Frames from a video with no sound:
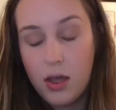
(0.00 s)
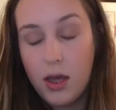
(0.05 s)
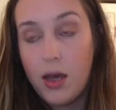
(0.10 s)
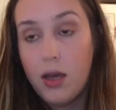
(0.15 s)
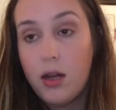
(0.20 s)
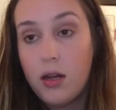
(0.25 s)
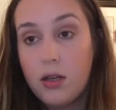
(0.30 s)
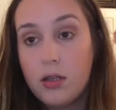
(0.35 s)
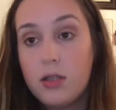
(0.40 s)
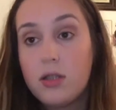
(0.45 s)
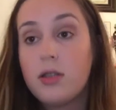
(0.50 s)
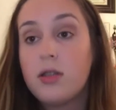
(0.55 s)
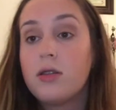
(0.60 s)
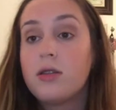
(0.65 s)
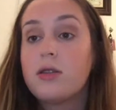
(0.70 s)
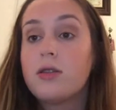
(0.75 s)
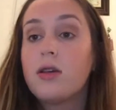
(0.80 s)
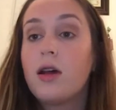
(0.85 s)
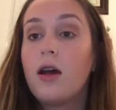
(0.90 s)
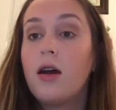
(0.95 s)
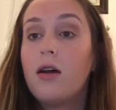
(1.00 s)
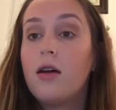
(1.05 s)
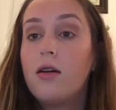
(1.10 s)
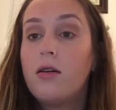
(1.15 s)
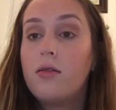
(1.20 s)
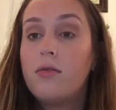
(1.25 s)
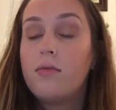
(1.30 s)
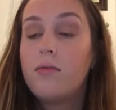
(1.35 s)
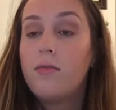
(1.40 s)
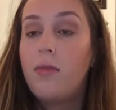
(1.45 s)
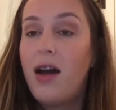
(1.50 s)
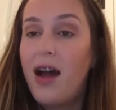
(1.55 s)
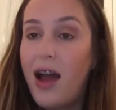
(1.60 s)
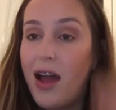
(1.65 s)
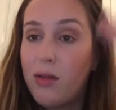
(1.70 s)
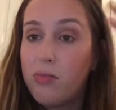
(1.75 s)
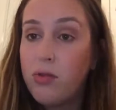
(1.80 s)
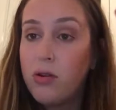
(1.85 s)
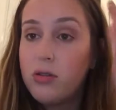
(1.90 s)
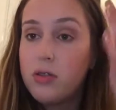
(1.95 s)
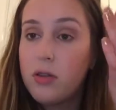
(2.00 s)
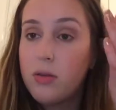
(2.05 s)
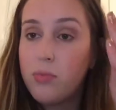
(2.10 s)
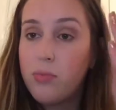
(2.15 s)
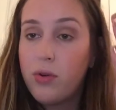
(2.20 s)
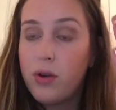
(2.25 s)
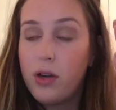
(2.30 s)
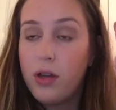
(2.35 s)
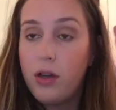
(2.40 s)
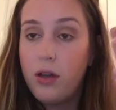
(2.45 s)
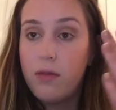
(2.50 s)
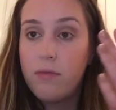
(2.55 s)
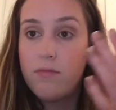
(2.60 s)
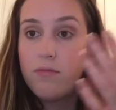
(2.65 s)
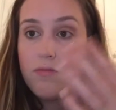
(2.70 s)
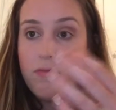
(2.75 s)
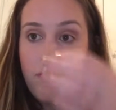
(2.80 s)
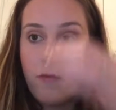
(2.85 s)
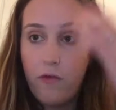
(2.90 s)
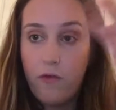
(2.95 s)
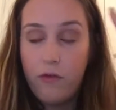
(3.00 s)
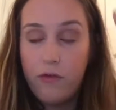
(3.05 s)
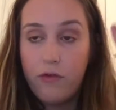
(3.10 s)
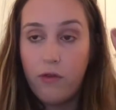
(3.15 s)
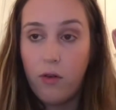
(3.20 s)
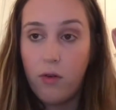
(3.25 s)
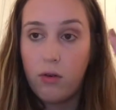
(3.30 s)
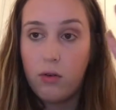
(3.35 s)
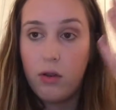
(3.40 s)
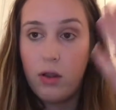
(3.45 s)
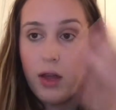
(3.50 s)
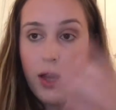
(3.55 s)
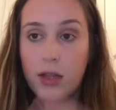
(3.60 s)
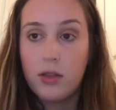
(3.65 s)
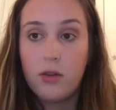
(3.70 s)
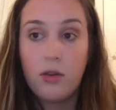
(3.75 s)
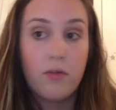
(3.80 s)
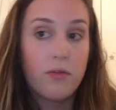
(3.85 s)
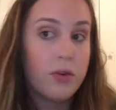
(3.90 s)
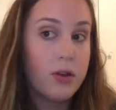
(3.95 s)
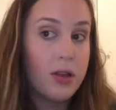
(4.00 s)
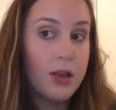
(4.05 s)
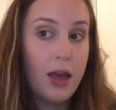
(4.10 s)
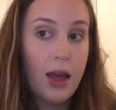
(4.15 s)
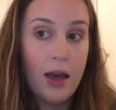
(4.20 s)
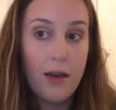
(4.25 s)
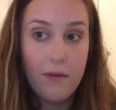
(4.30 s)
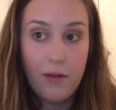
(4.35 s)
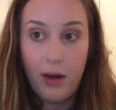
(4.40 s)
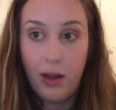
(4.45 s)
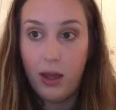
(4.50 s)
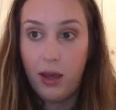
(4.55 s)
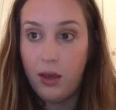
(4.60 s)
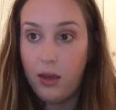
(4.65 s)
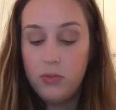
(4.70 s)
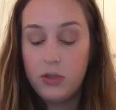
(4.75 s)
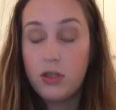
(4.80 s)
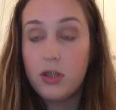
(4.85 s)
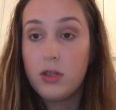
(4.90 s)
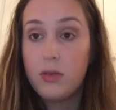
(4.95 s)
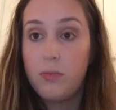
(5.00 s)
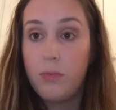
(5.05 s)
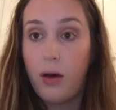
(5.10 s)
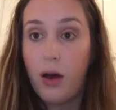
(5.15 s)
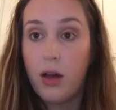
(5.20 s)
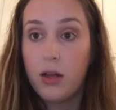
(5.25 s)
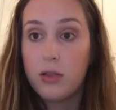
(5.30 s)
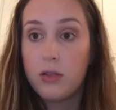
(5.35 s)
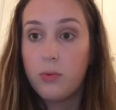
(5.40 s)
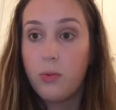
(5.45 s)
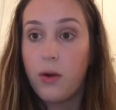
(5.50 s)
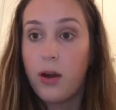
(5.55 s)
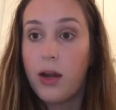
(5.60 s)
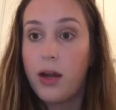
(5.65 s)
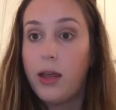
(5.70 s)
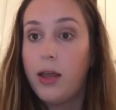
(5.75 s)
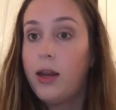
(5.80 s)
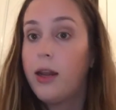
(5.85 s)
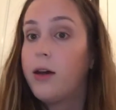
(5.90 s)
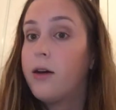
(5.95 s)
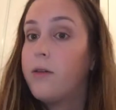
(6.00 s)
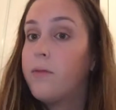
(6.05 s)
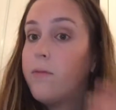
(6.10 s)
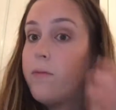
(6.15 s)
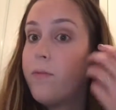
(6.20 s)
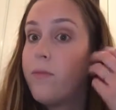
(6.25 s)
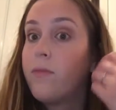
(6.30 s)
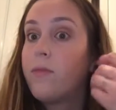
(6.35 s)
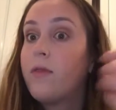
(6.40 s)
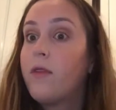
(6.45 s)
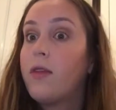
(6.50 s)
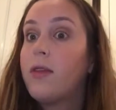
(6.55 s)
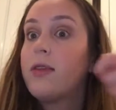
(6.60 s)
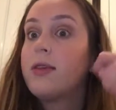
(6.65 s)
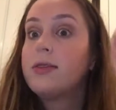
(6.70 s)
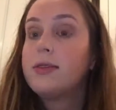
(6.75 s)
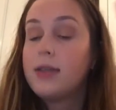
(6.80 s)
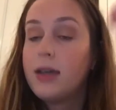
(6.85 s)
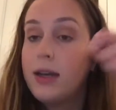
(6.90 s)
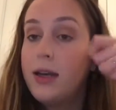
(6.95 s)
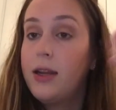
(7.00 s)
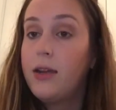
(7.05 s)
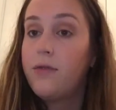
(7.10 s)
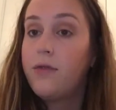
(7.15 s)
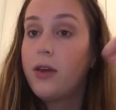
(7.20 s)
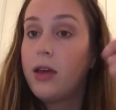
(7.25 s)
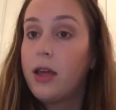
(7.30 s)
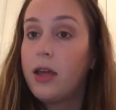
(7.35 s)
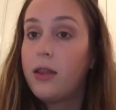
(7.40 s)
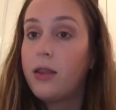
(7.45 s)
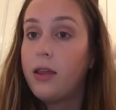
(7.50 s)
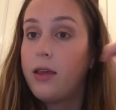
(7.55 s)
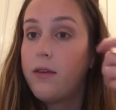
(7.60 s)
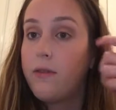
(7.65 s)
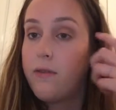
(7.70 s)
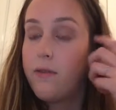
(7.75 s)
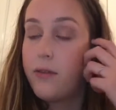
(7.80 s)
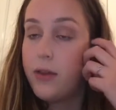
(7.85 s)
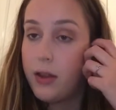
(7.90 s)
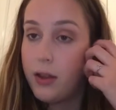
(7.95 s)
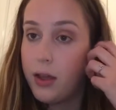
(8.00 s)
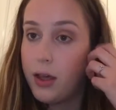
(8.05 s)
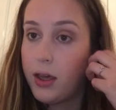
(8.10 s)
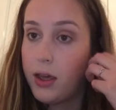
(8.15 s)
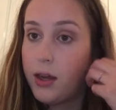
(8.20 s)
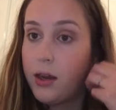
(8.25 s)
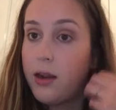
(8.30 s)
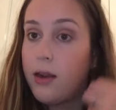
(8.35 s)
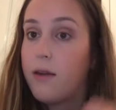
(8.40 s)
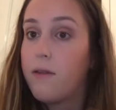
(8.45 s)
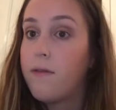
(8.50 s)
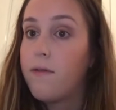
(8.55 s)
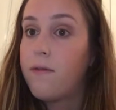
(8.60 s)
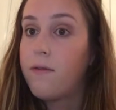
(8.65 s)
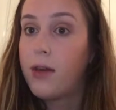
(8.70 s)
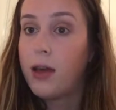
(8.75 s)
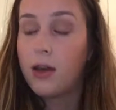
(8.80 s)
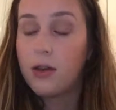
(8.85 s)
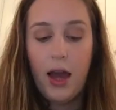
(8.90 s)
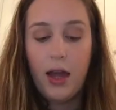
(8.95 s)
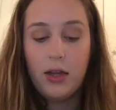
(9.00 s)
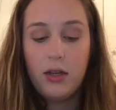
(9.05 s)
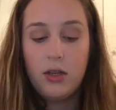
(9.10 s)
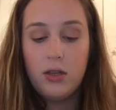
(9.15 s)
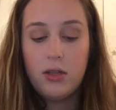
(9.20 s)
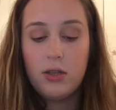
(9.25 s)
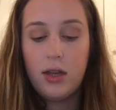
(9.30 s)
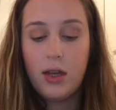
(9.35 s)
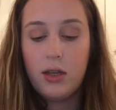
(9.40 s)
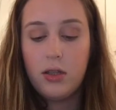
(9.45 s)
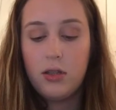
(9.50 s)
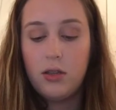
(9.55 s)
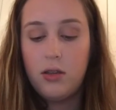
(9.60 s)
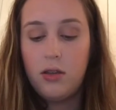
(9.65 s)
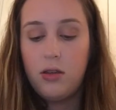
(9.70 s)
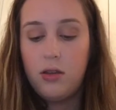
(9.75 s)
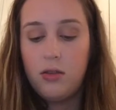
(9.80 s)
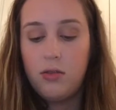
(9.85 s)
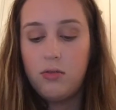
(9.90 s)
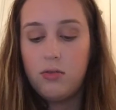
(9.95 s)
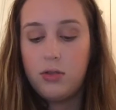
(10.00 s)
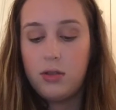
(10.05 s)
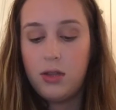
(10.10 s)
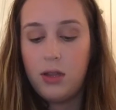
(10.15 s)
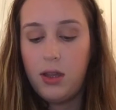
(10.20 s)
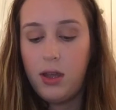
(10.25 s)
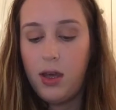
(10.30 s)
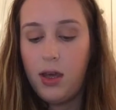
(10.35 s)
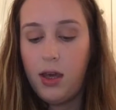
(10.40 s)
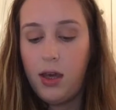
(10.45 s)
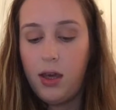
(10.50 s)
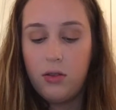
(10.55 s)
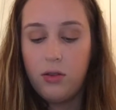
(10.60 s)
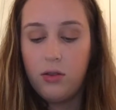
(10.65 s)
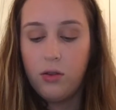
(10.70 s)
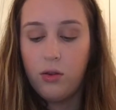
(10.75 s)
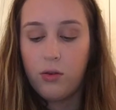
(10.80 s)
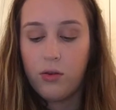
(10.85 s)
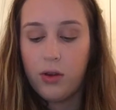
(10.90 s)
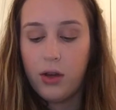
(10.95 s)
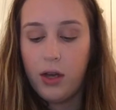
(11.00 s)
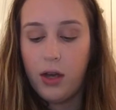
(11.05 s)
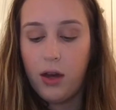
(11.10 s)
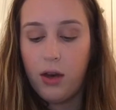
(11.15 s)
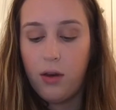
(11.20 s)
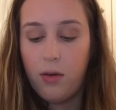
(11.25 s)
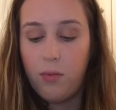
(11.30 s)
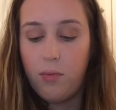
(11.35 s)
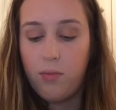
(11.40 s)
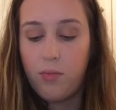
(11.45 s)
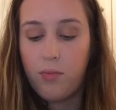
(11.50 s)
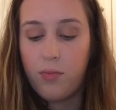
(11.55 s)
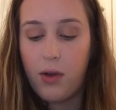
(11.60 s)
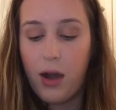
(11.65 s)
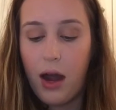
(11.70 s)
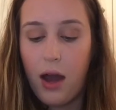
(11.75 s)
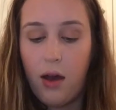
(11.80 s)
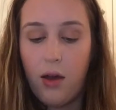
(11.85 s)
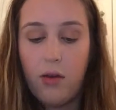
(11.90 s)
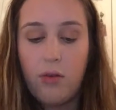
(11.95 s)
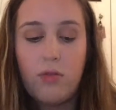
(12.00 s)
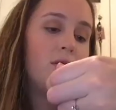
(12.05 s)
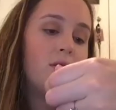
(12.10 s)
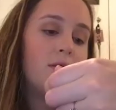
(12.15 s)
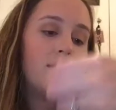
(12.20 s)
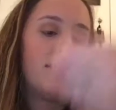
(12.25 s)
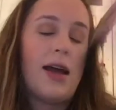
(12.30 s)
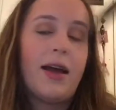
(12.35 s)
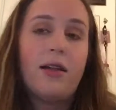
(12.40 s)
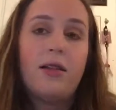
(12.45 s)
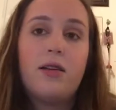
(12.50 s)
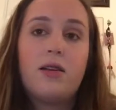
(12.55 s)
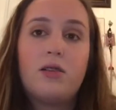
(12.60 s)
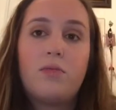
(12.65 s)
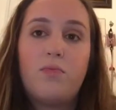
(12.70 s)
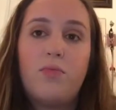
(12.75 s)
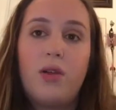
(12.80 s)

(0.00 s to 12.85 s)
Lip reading: Then since my eyebrows are pretty full, I don't really have any spots where I need to significantly fill in and thick. I just like to use the L'Oreal Brow Stylist